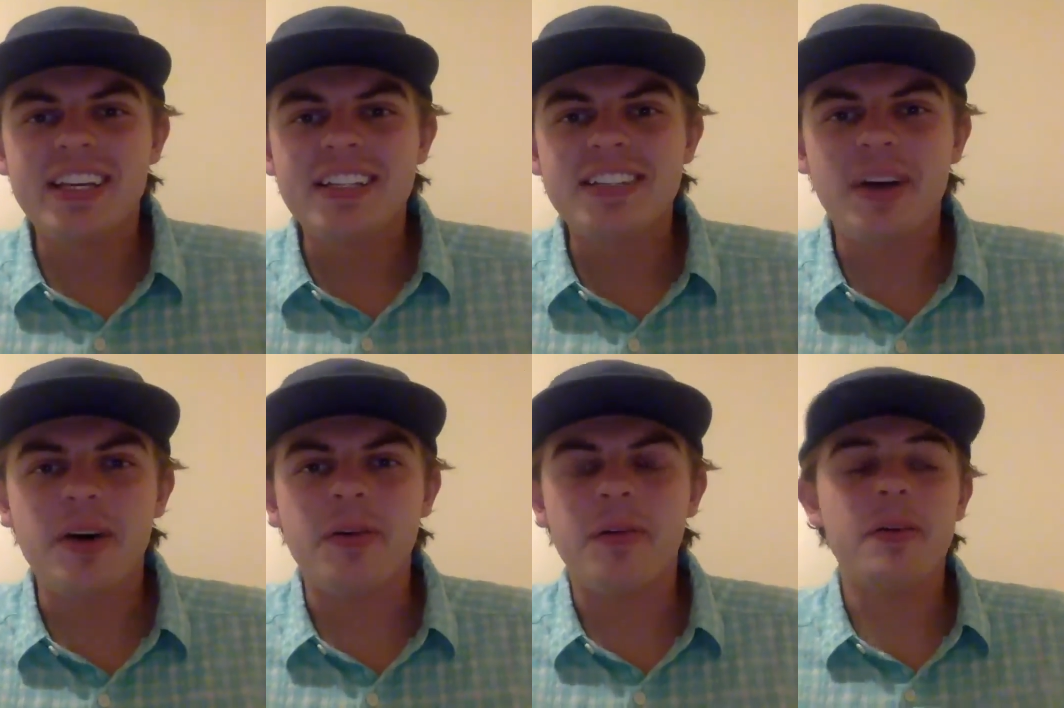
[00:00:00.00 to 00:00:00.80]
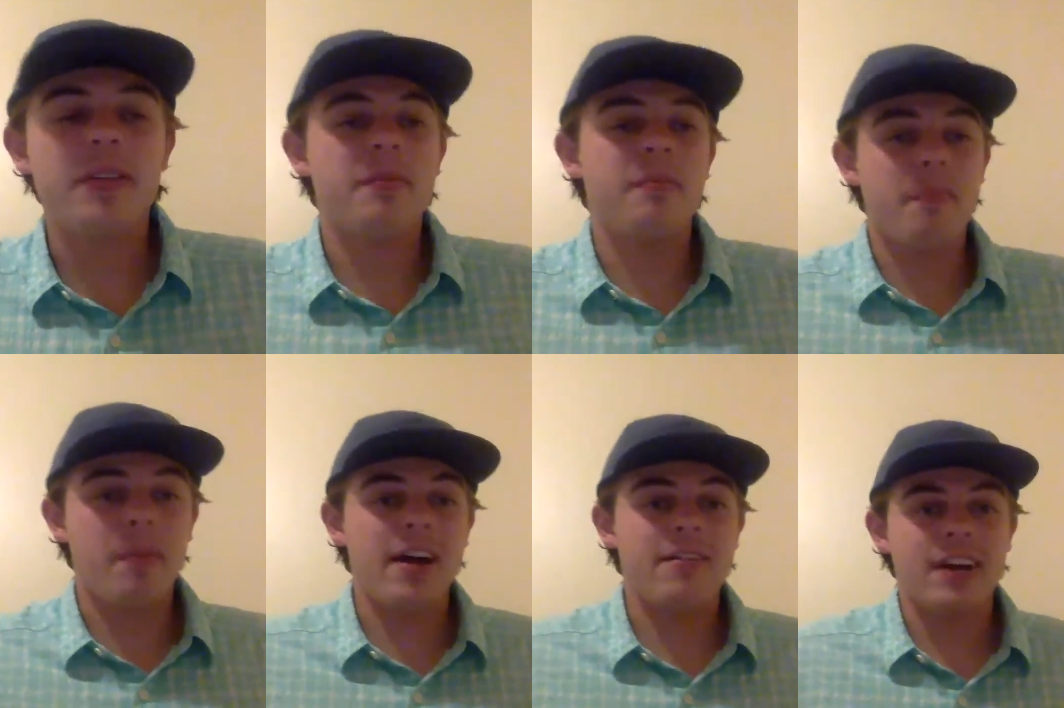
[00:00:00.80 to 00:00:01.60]
So with
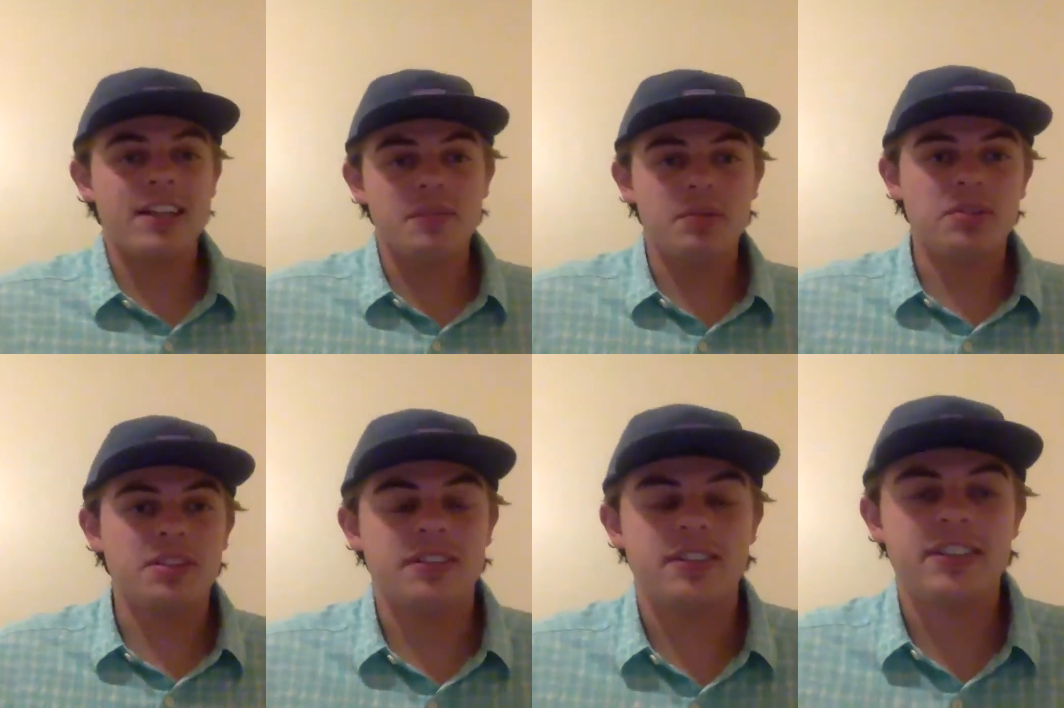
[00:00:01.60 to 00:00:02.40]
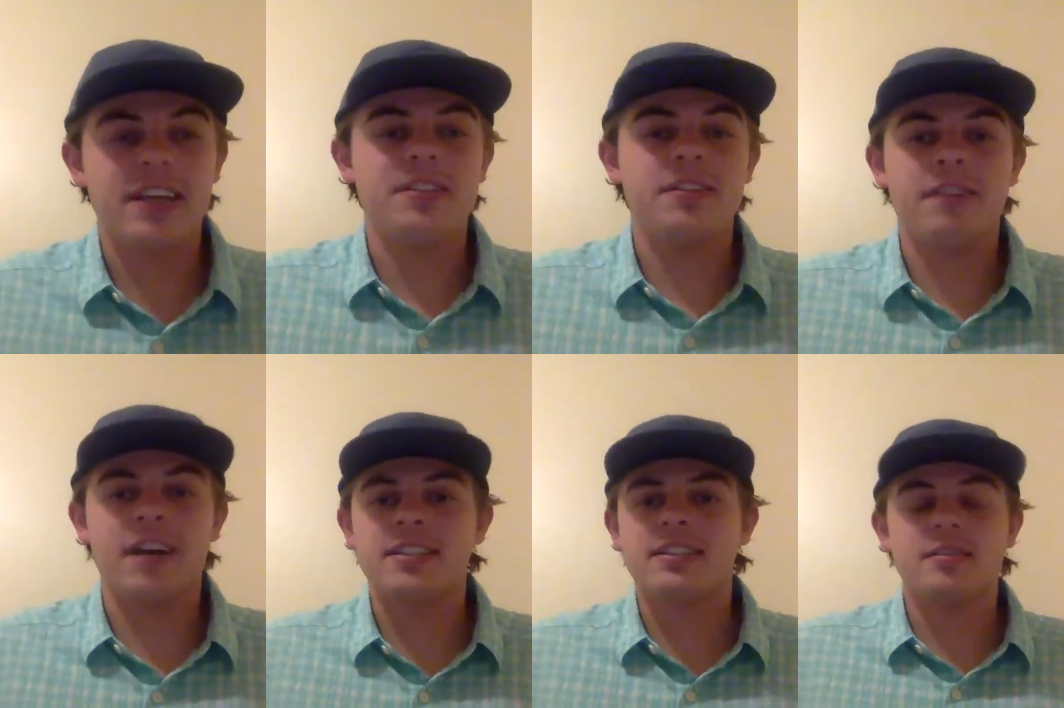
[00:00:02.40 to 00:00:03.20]
my advice, the built-in safety
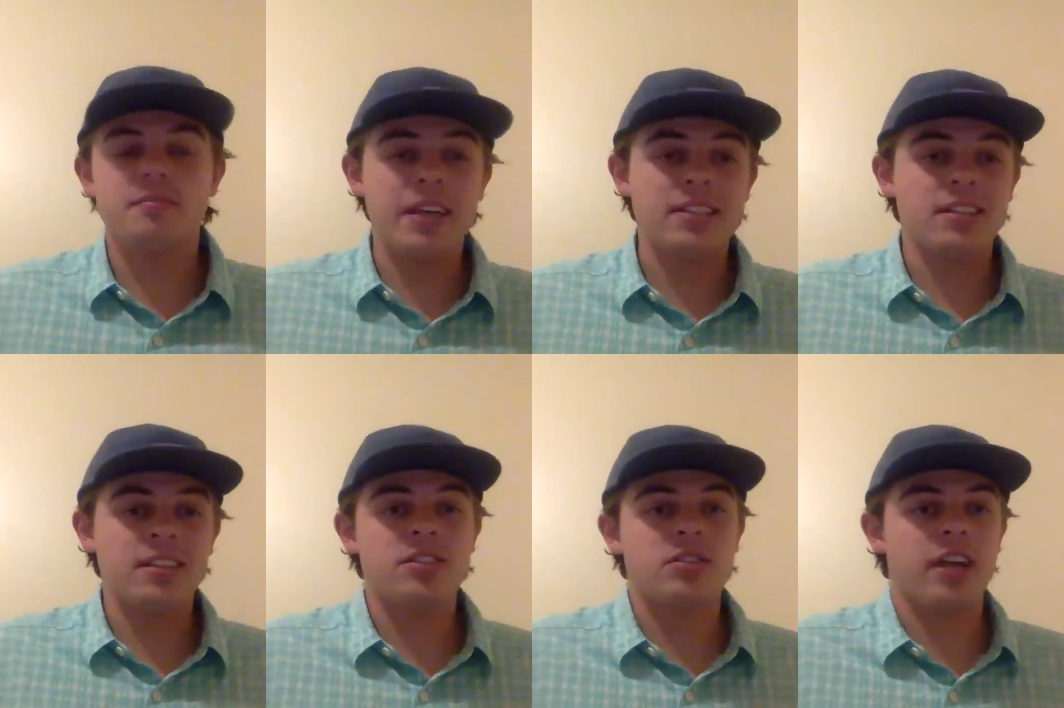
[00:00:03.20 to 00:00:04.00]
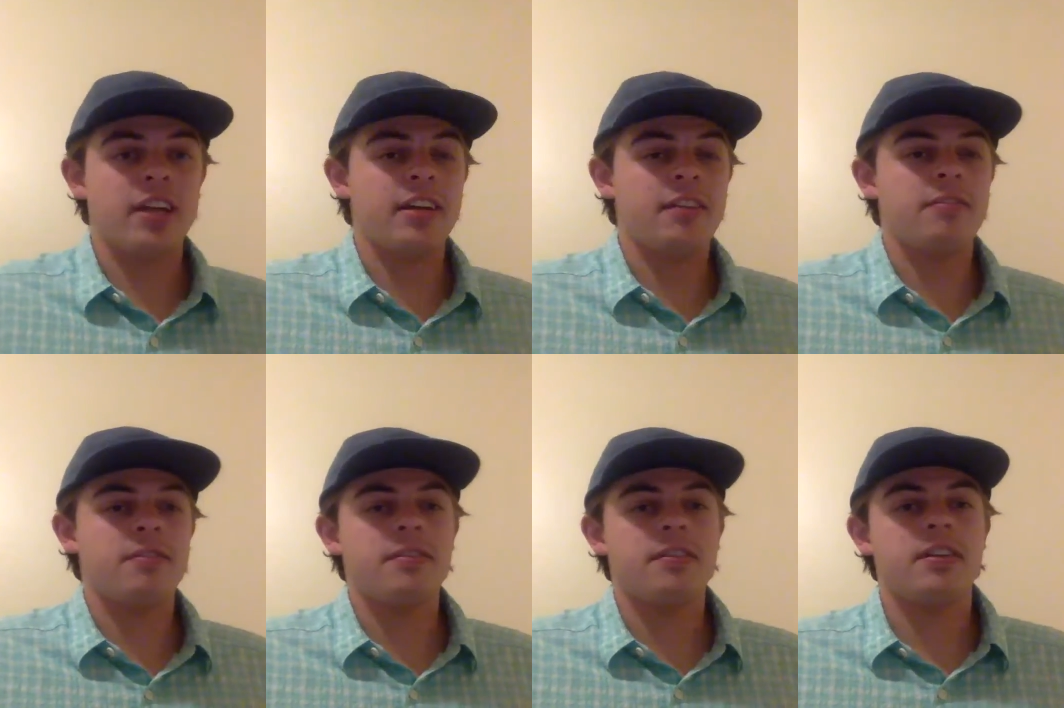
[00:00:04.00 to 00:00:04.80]
device, basically just trying to give
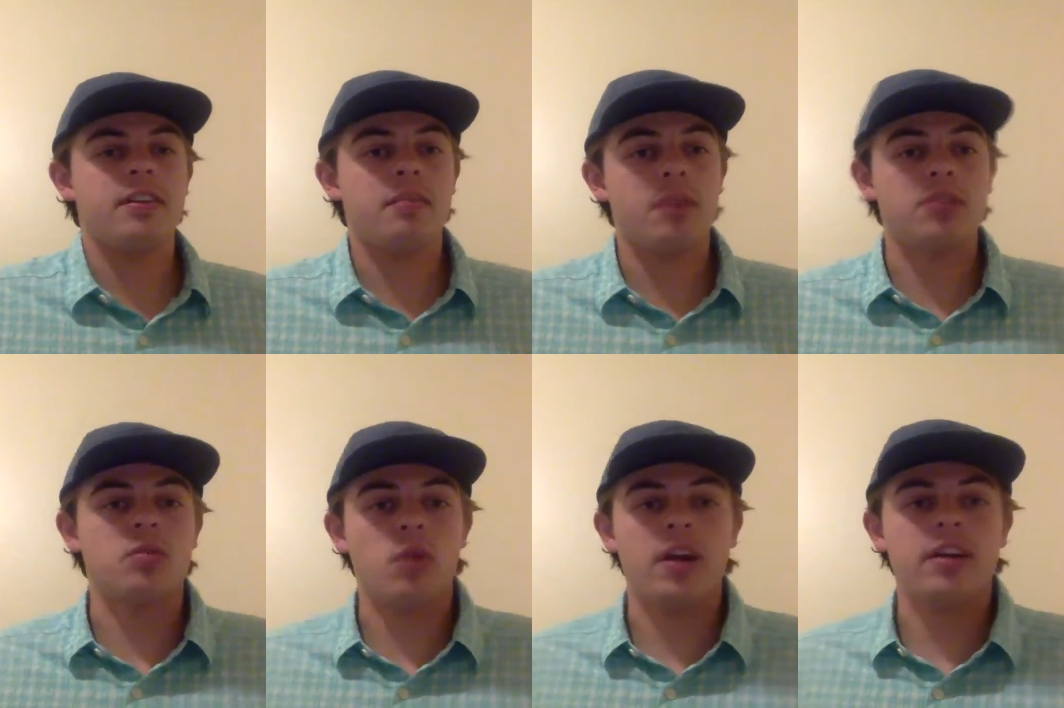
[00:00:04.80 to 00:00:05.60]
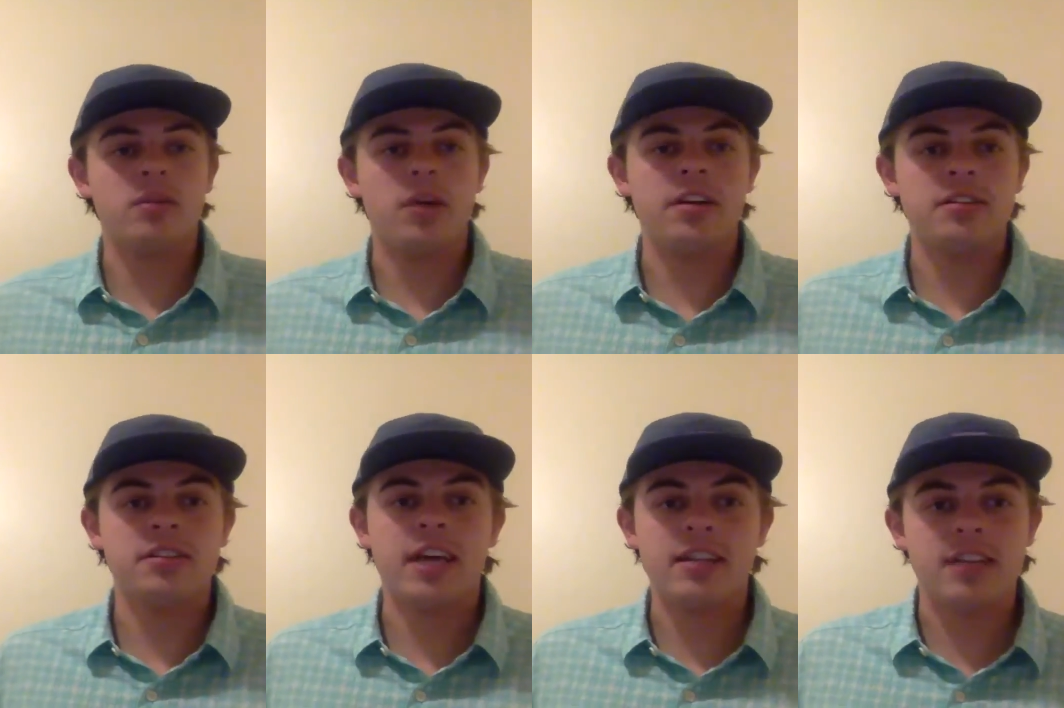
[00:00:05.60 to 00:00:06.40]
the person wearing the waders in
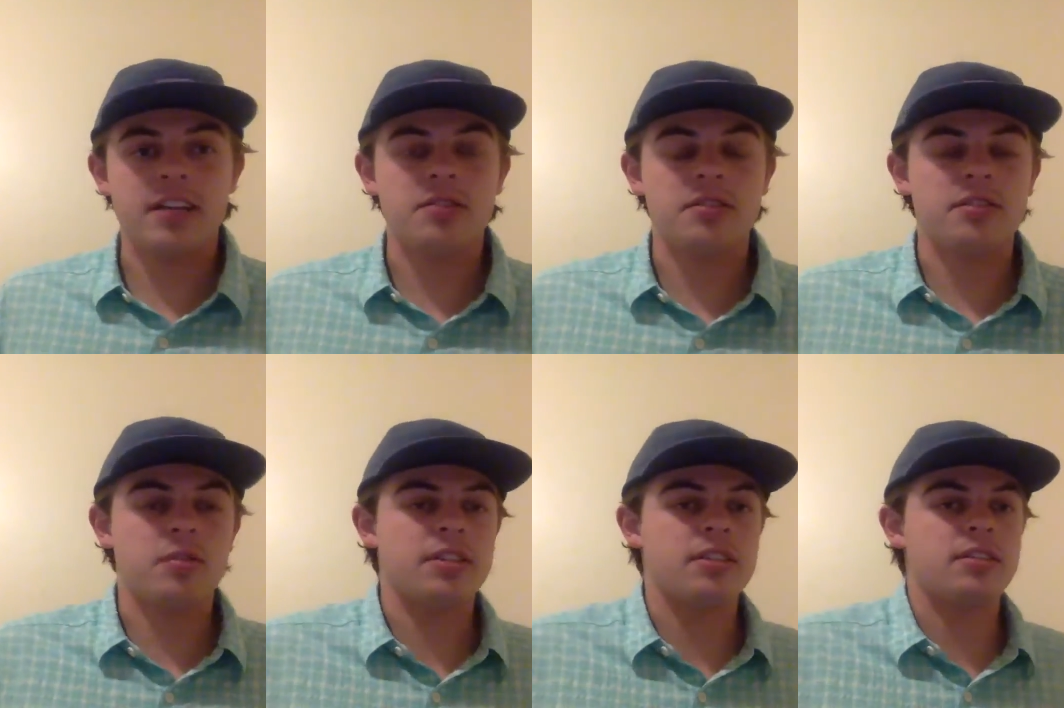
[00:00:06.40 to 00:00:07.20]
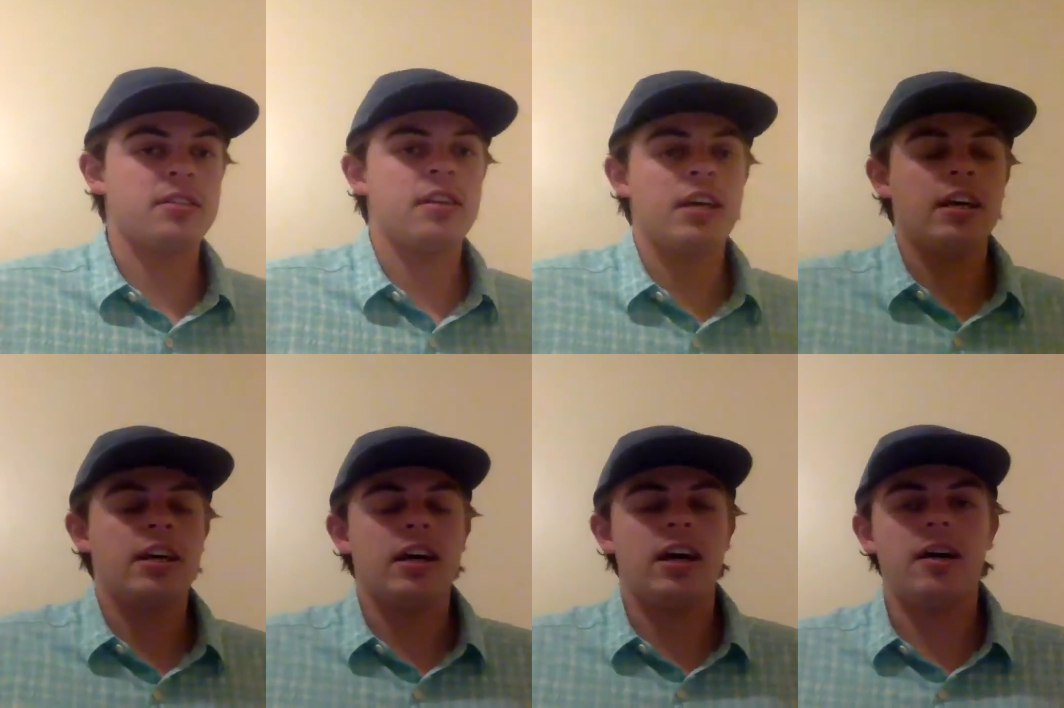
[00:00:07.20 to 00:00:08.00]
that dangerous situation
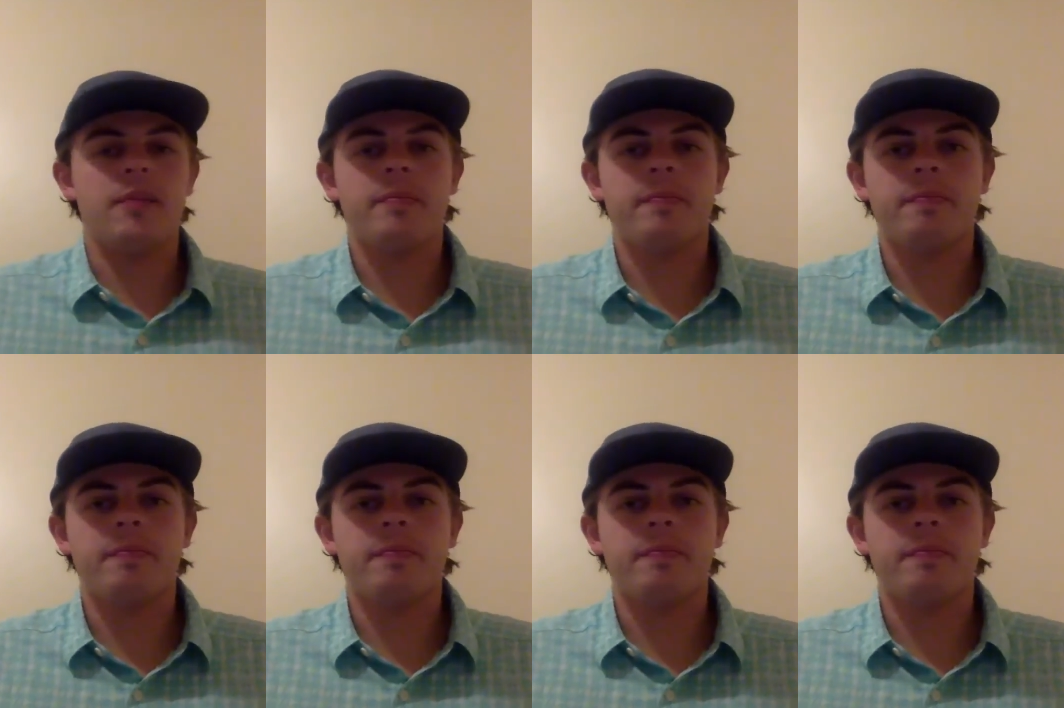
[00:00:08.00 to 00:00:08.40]
um,